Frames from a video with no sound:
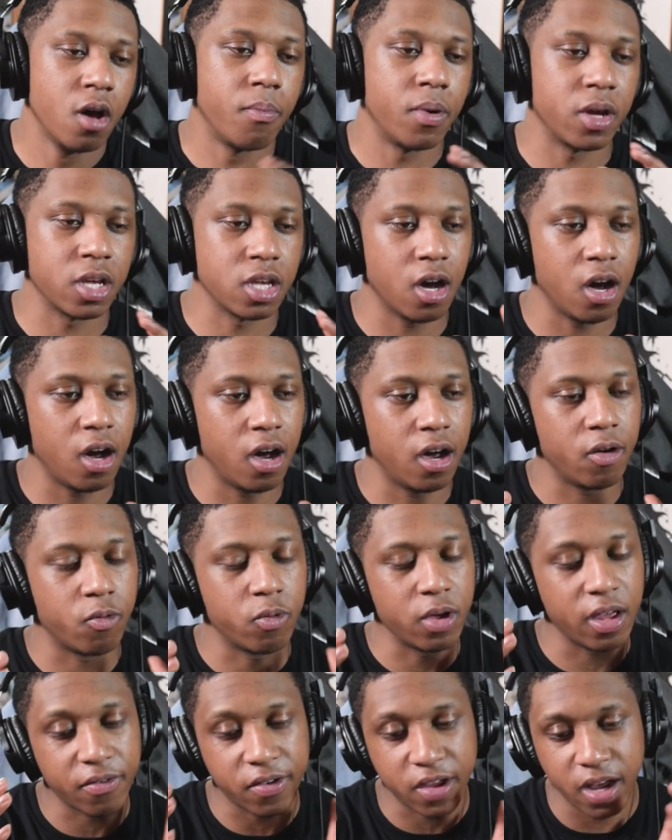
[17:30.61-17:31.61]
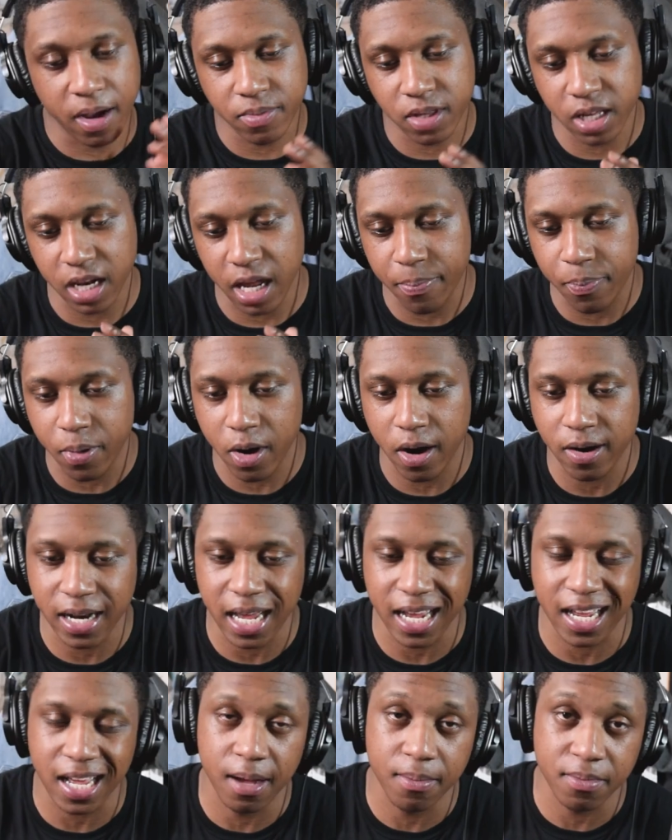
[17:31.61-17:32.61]
But y'all, we have come to that part
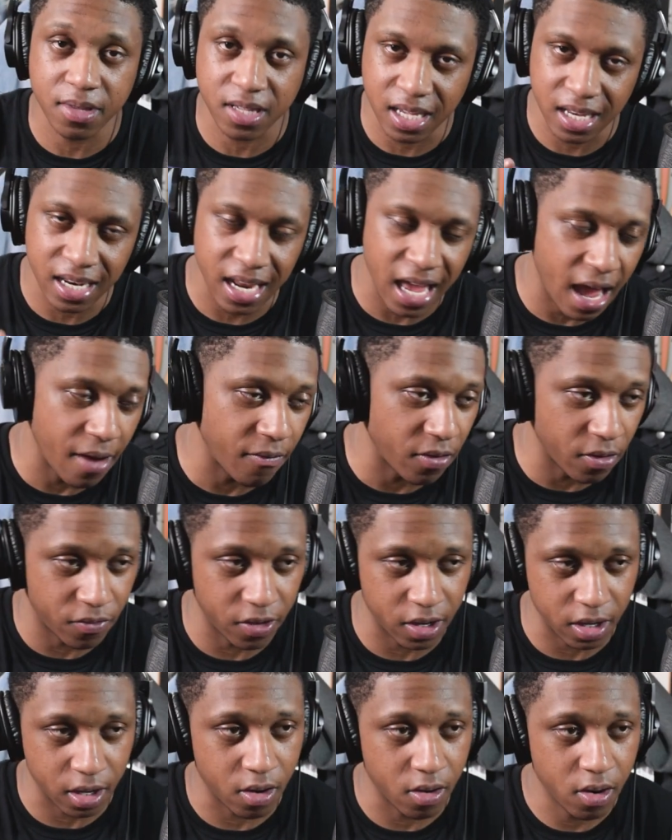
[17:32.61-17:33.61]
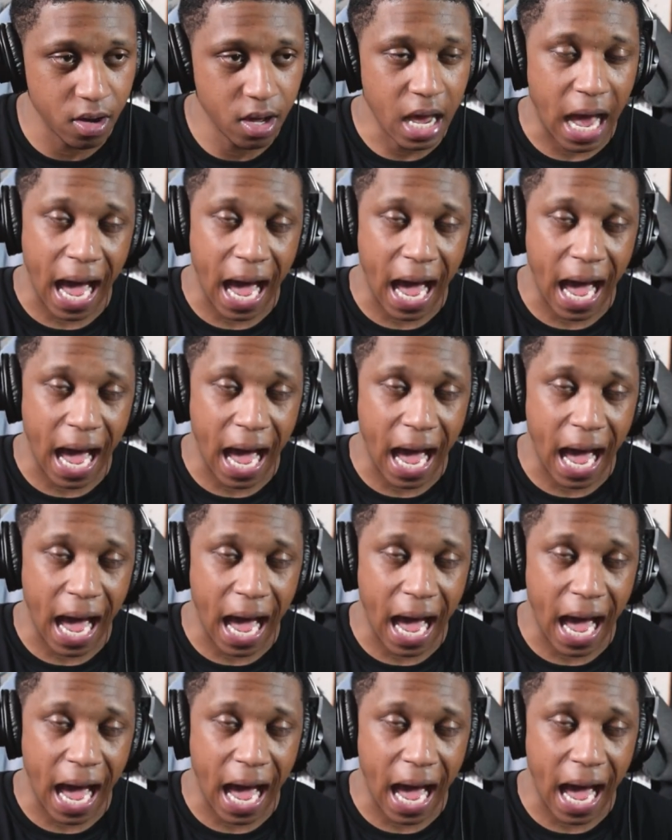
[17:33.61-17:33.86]
that comes in every video.